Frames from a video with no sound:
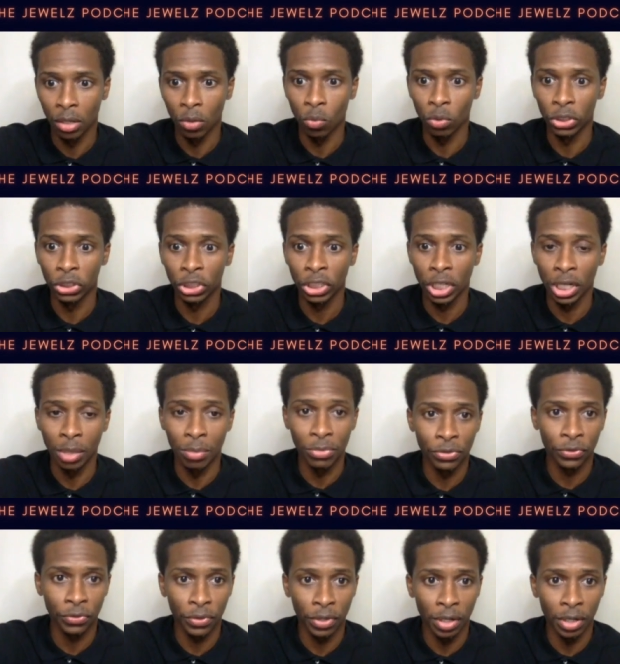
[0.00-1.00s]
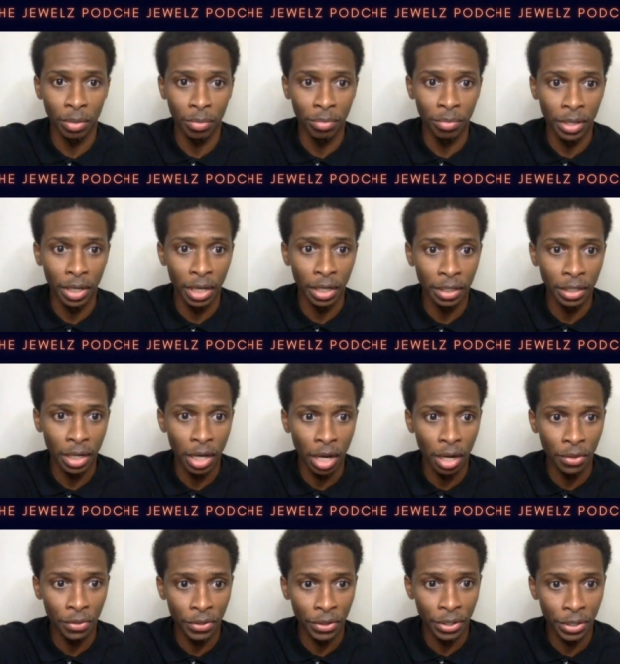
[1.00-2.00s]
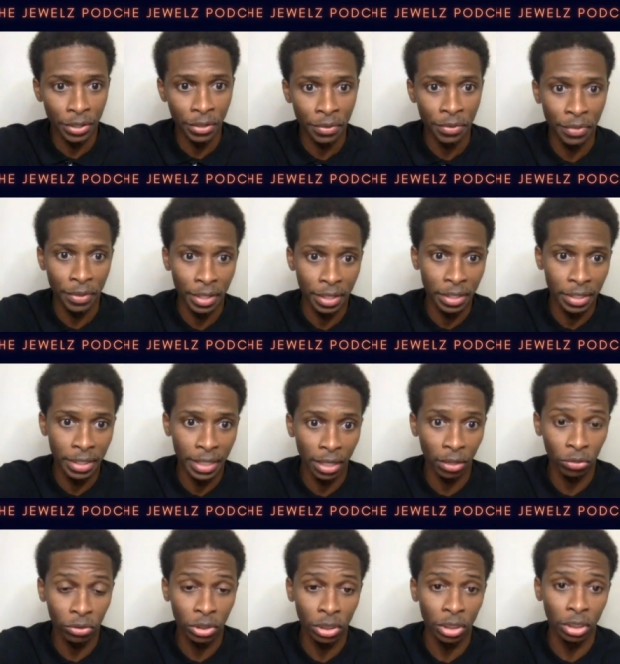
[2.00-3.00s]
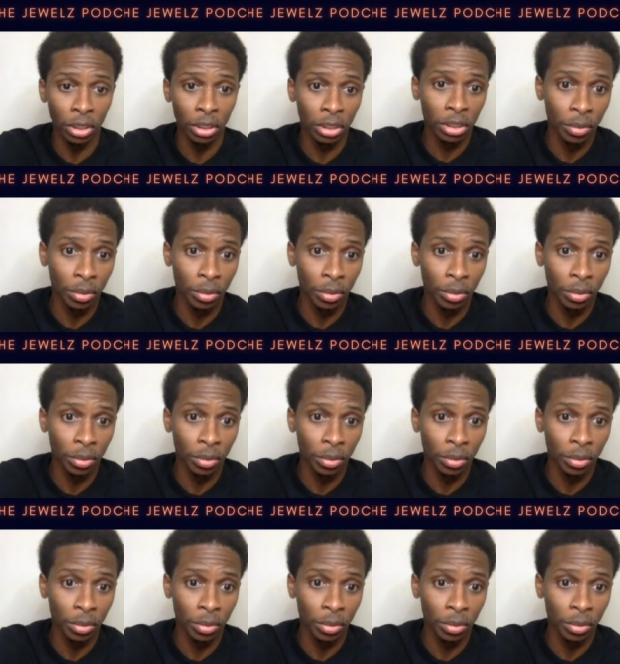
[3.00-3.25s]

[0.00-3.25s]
which comes from none other than Delta